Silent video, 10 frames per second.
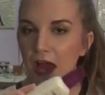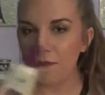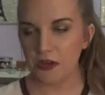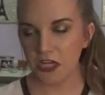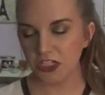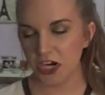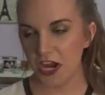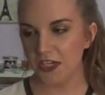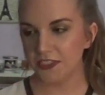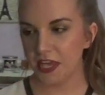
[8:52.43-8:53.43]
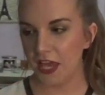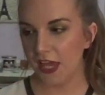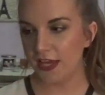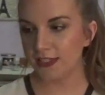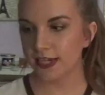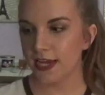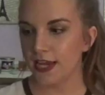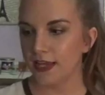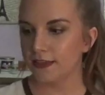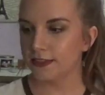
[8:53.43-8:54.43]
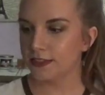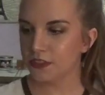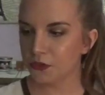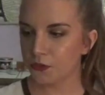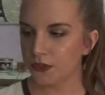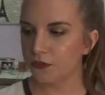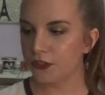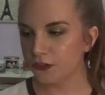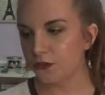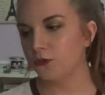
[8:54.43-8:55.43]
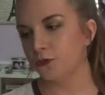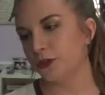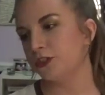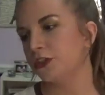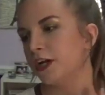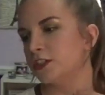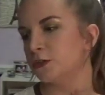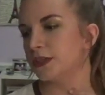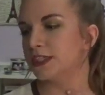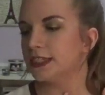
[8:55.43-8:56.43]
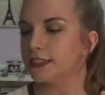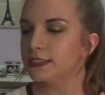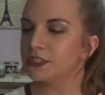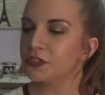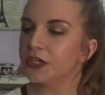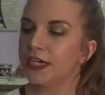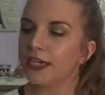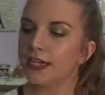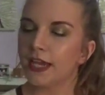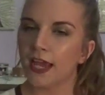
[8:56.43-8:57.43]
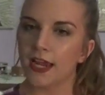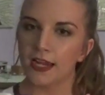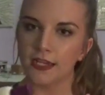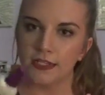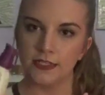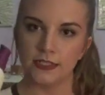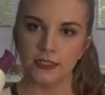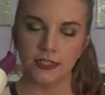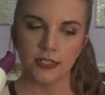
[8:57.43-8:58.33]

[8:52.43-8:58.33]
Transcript: I'm not sure how to say it. This is their oil control moisturizer with sunscreen, and